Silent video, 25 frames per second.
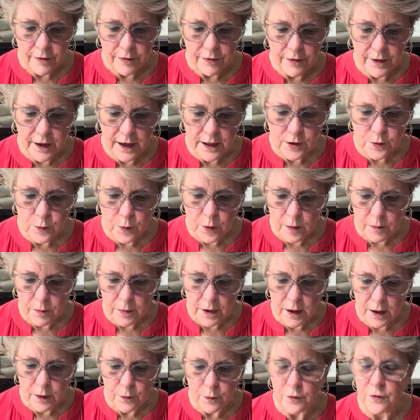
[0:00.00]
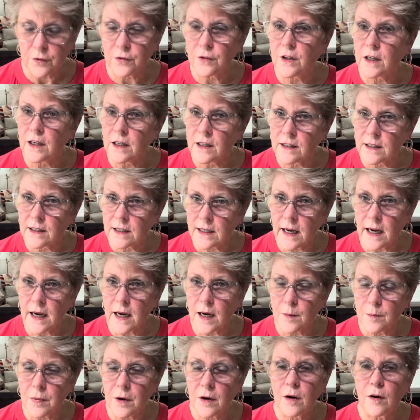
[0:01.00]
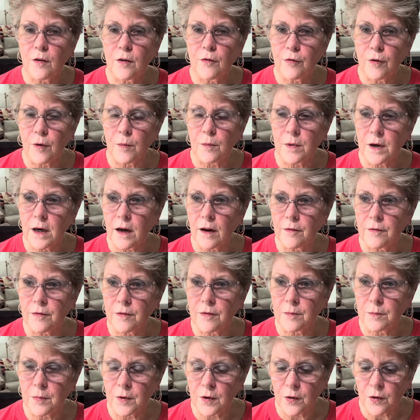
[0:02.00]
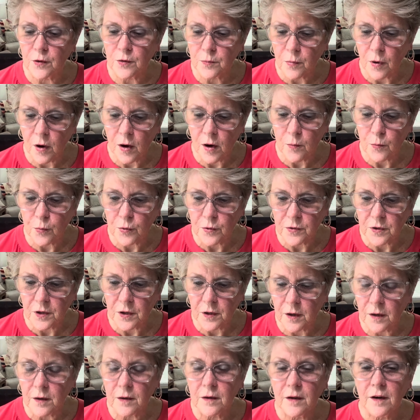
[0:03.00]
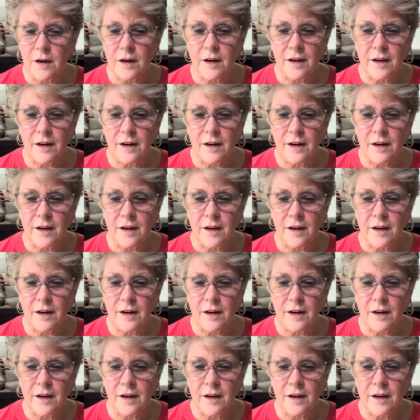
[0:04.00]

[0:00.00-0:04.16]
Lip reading: that's what it meant, was the escape from death, because Bob was in a